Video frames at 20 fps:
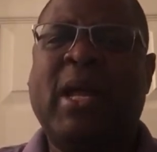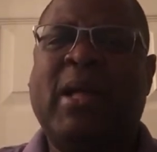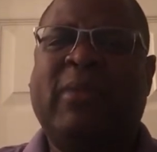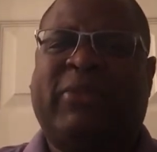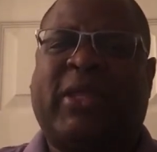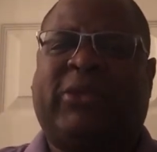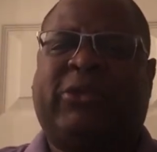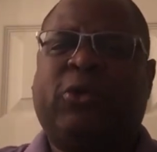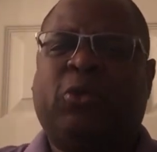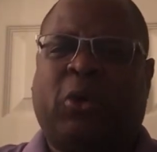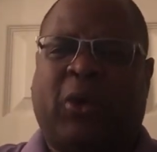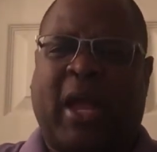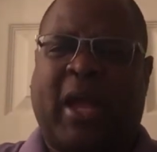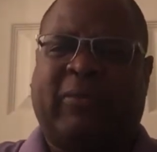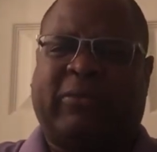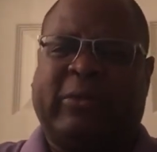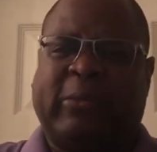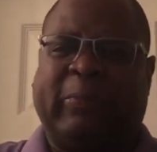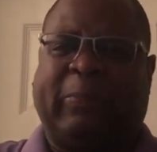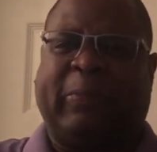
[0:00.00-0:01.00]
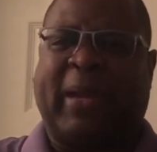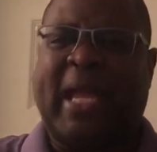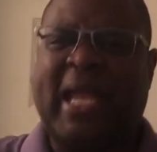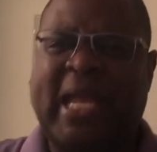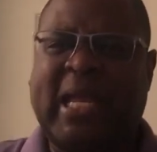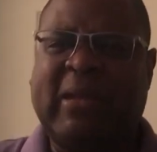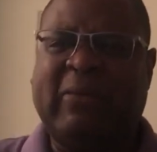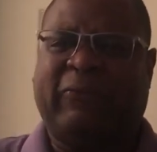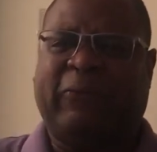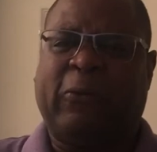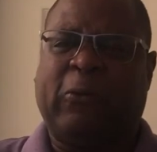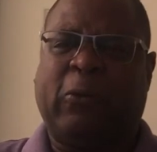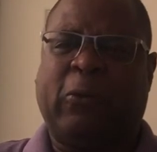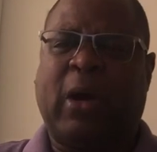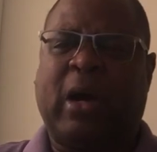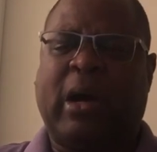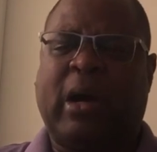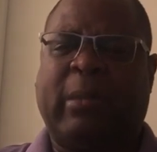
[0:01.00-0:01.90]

that you will have some painful